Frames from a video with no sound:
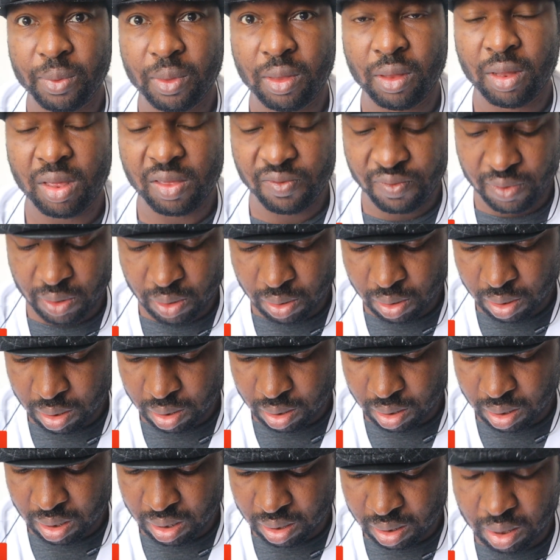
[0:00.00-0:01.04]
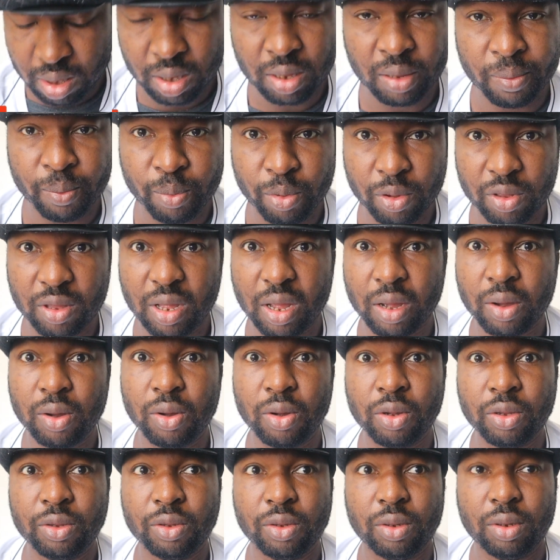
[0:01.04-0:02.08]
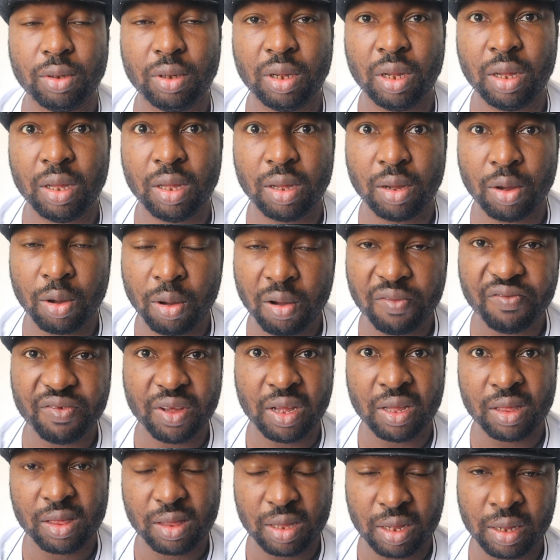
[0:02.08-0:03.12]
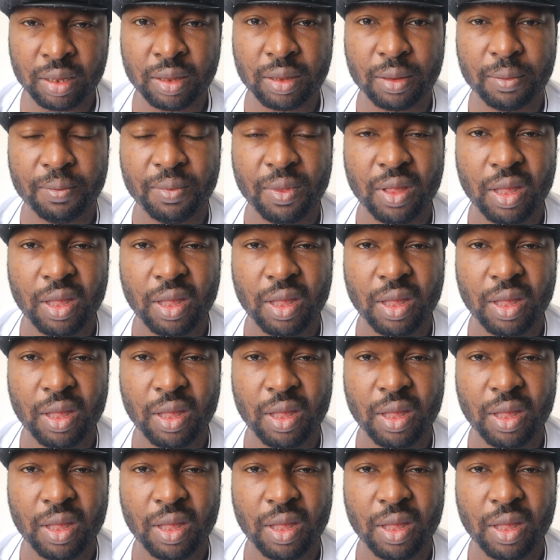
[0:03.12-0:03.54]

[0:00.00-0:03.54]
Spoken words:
This video they did it in Port Harcourt, Gulf Estate.